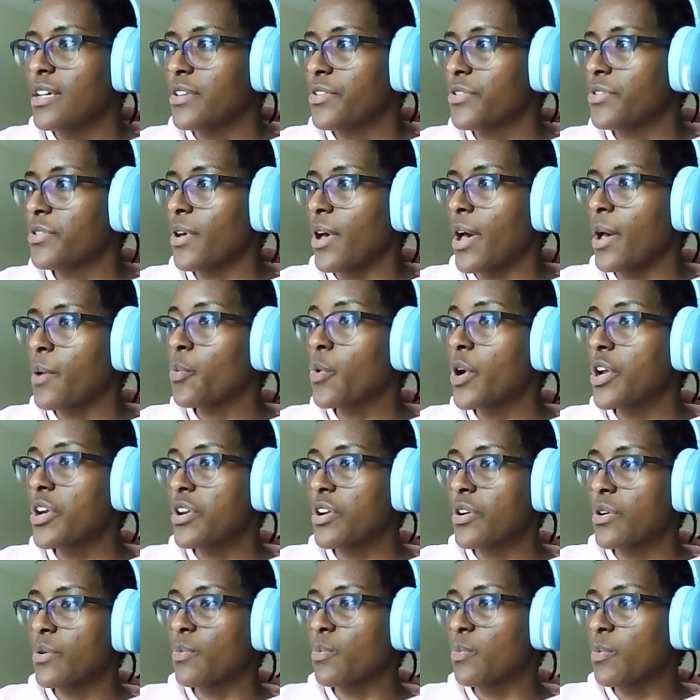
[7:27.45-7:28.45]
So I
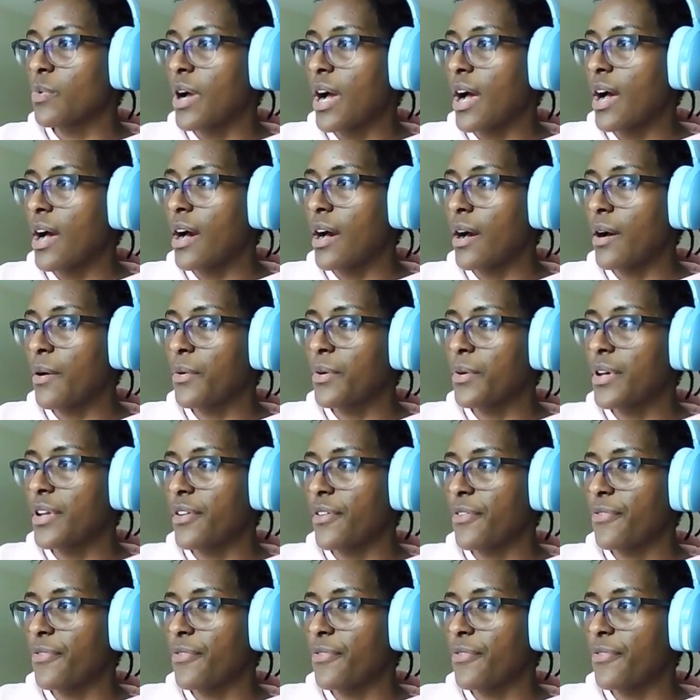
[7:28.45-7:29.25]
wonder how it